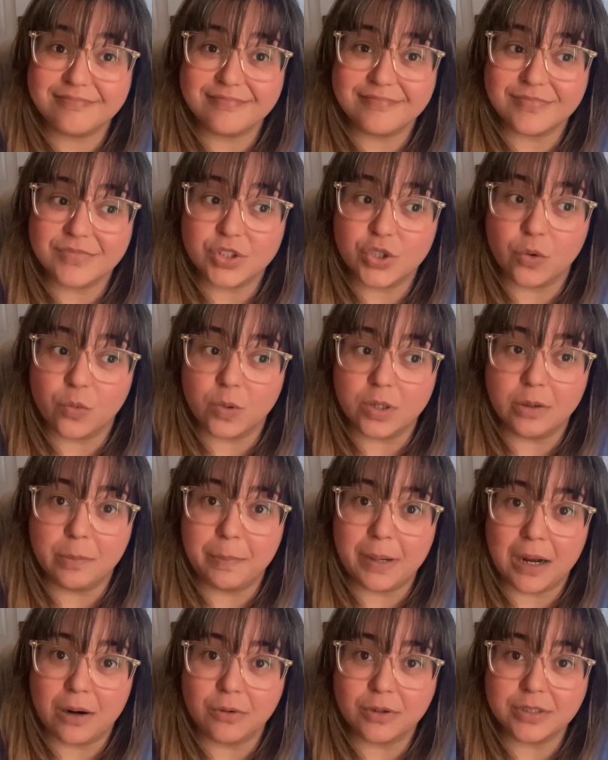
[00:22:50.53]
your
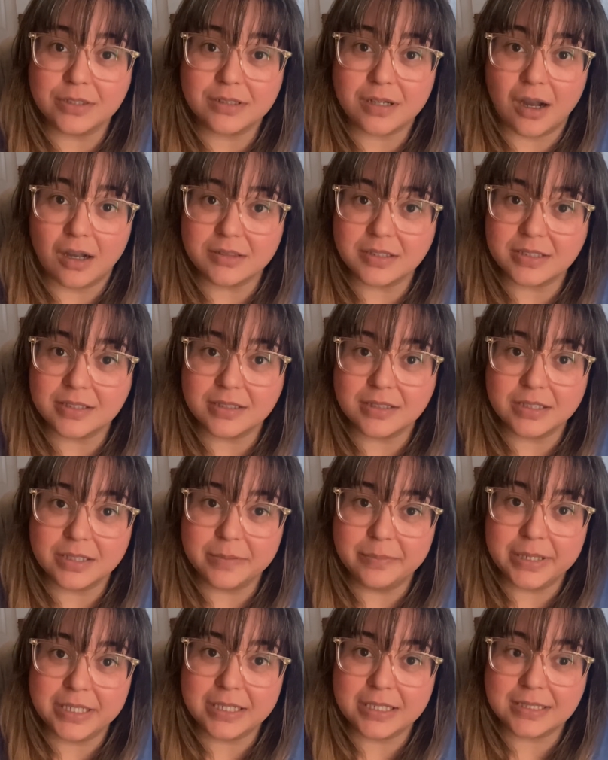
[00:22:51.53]
willpower is constantly
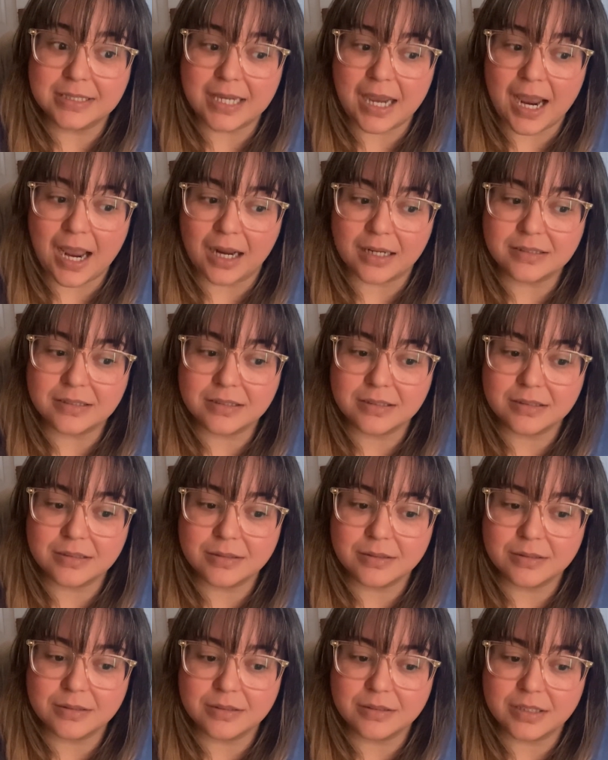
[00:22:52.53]
being attacked
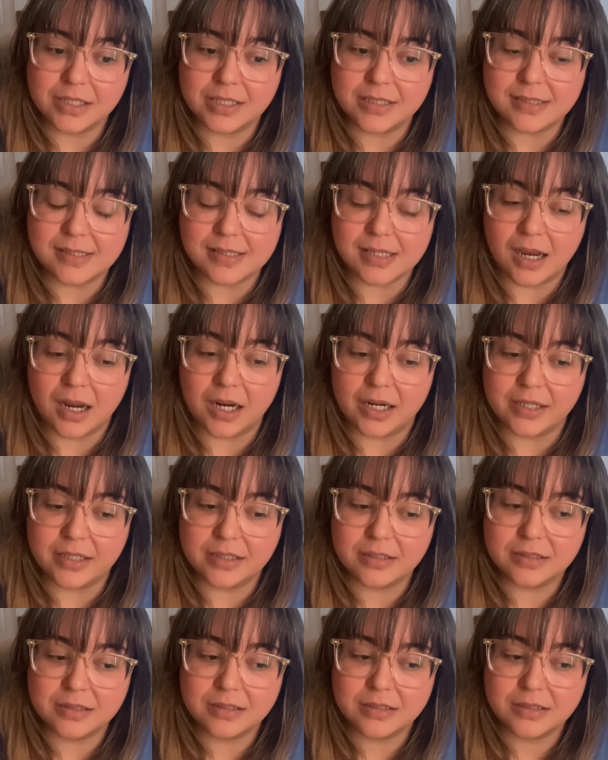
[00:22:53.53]
inside,
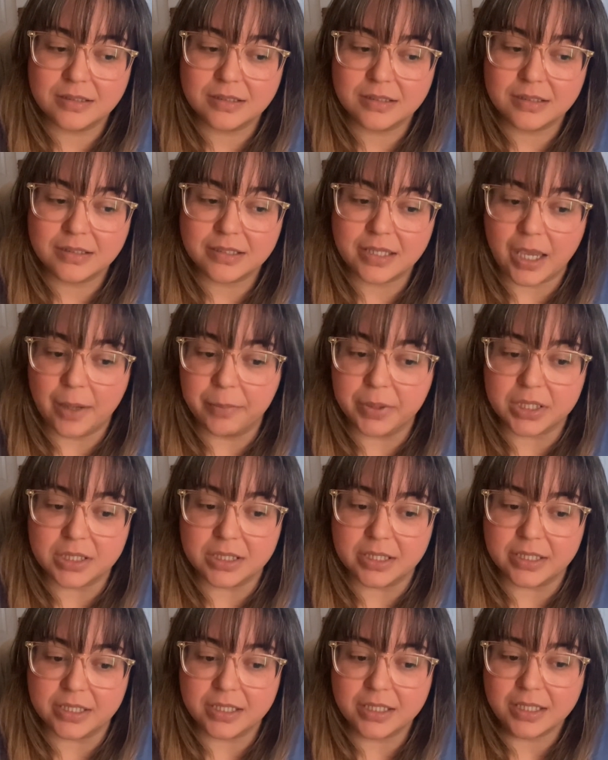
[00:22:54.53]

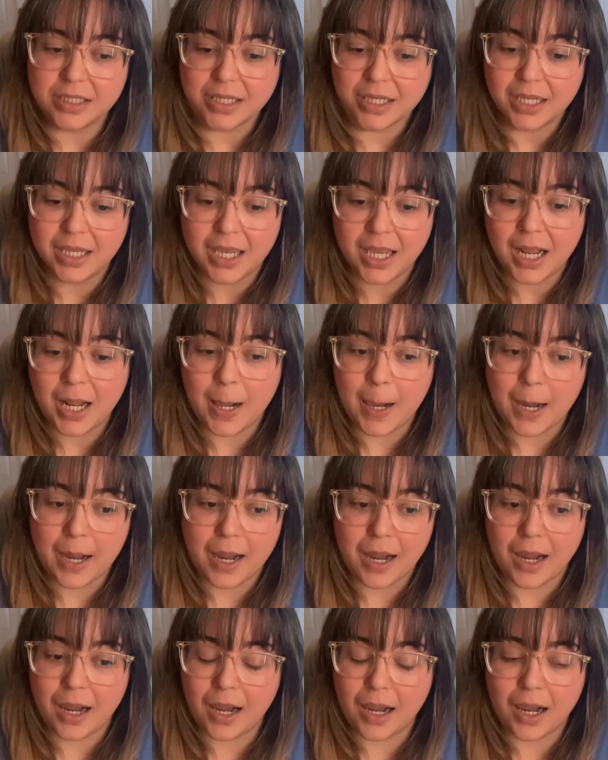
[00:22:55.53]
chemically,
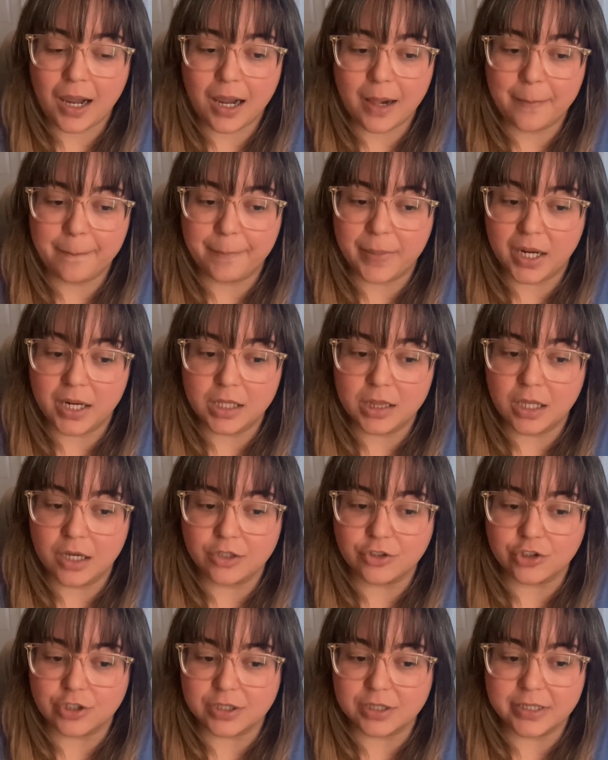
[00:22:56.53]

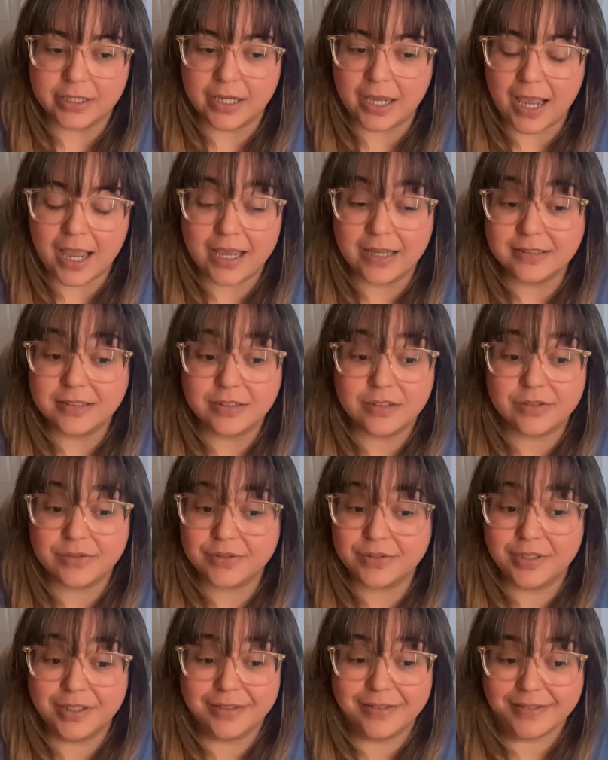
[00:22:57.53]
biologically,
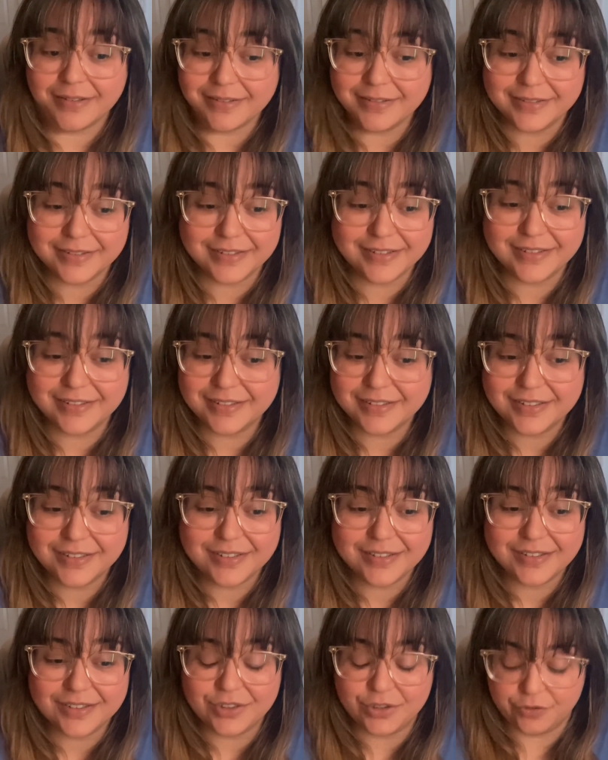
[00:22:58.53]
and
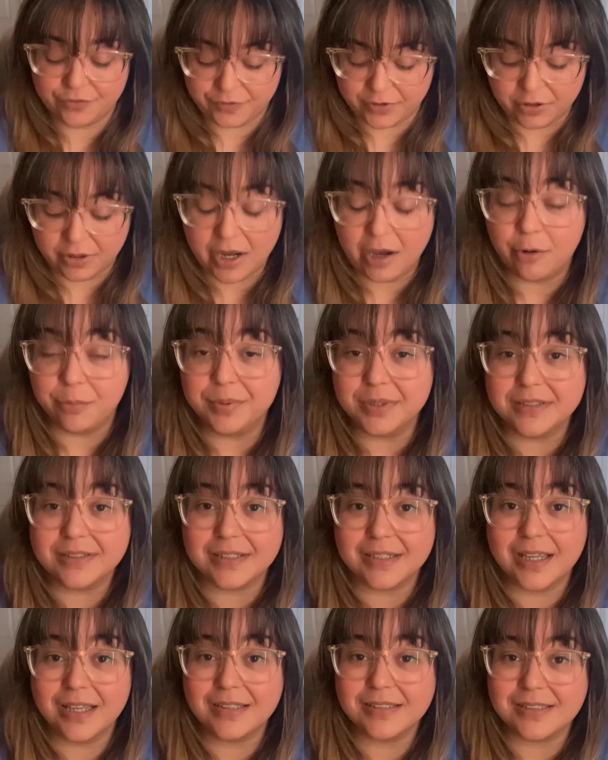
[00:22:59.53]
you feel helpless
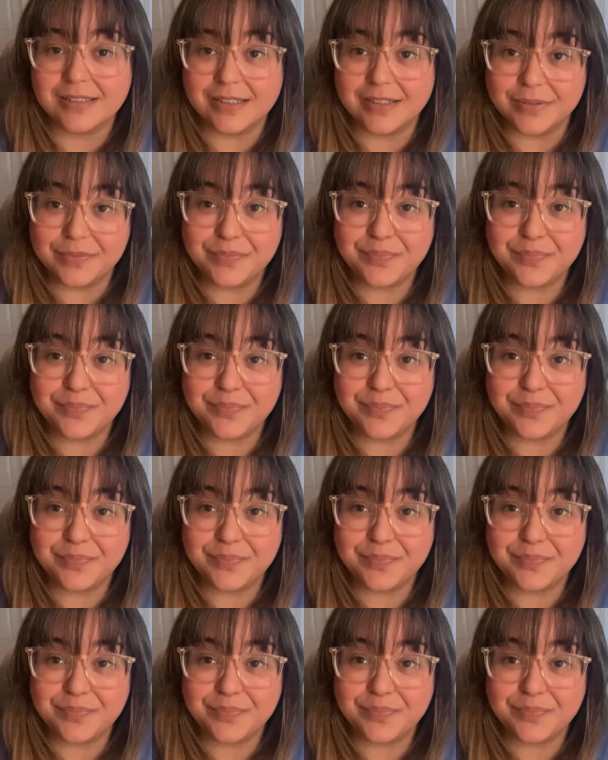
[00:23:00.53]
against it.